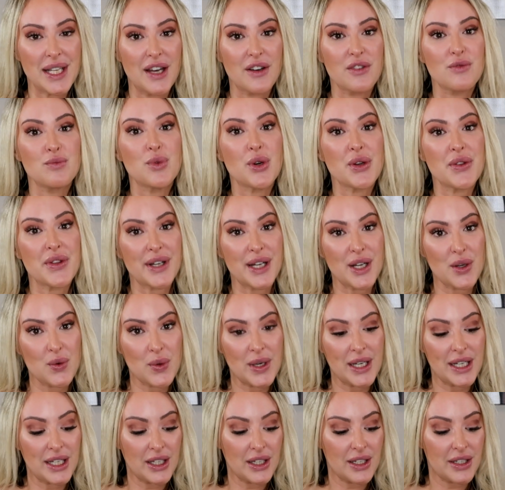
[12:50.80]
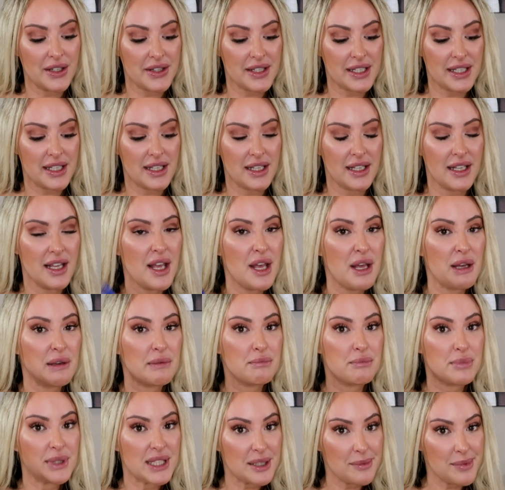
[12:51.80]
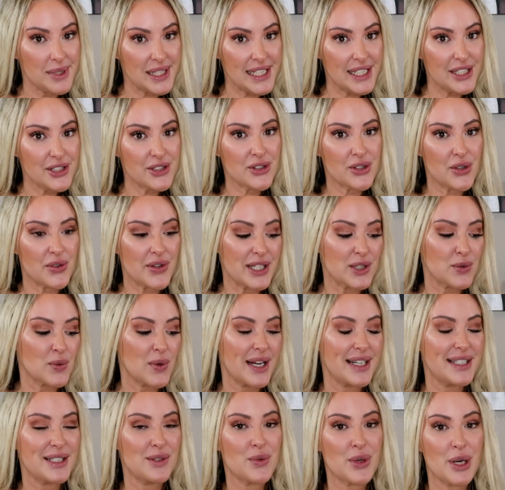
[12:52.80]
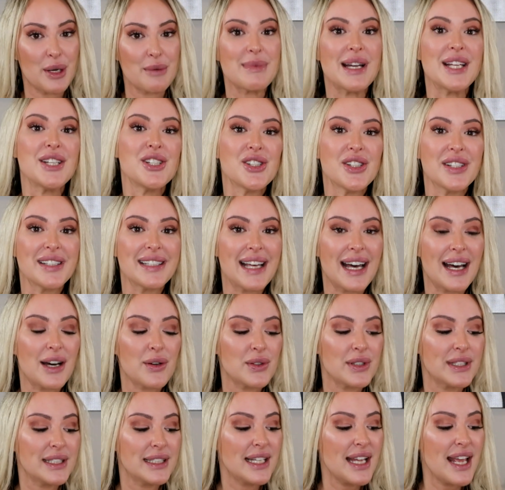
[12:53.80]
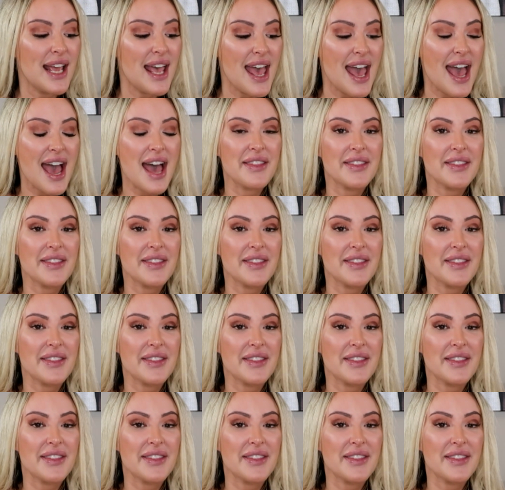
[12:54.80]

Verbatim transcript: SPF more than I wear the BB, so that's why I did want to mention that one.